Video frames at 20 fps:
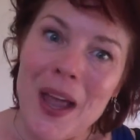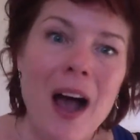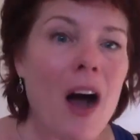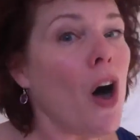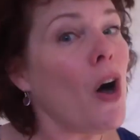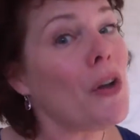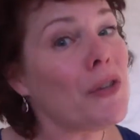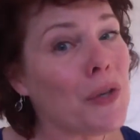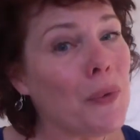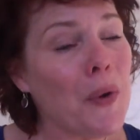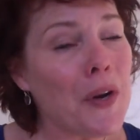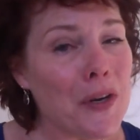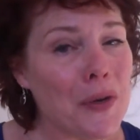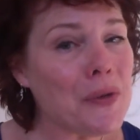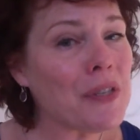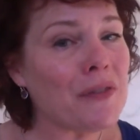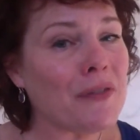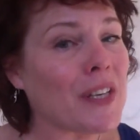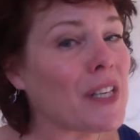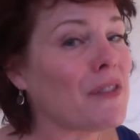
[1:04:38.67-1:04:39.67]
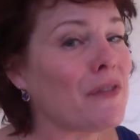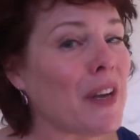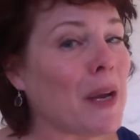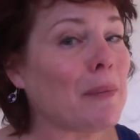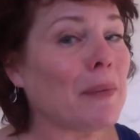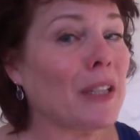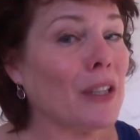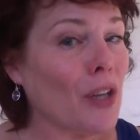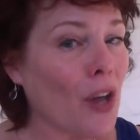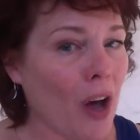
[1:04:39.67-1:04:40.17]
Also want to do this fixed
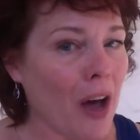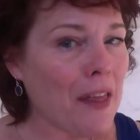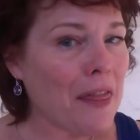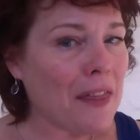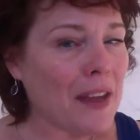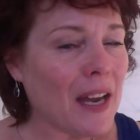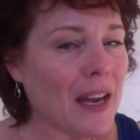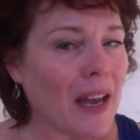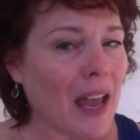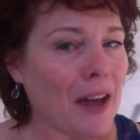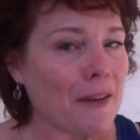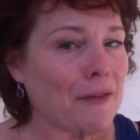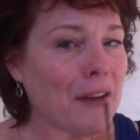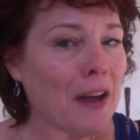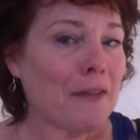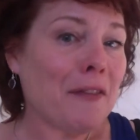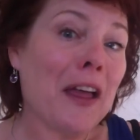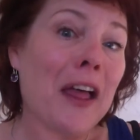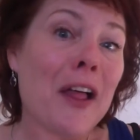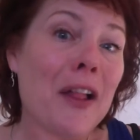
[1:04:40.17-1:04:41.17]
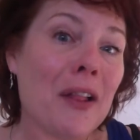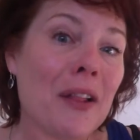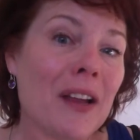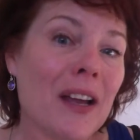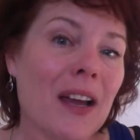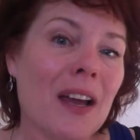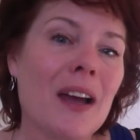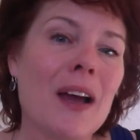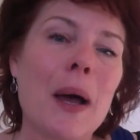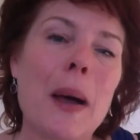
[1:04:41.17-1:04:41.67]
family law thing, FFL,
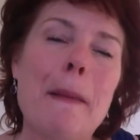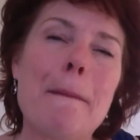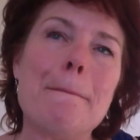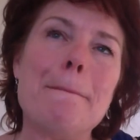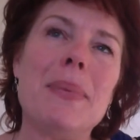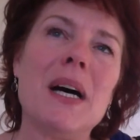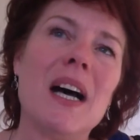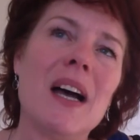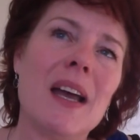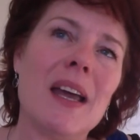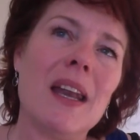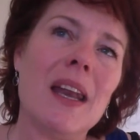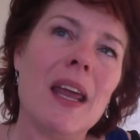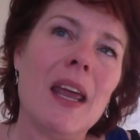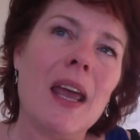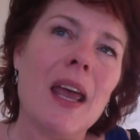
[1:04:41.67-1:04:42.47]
but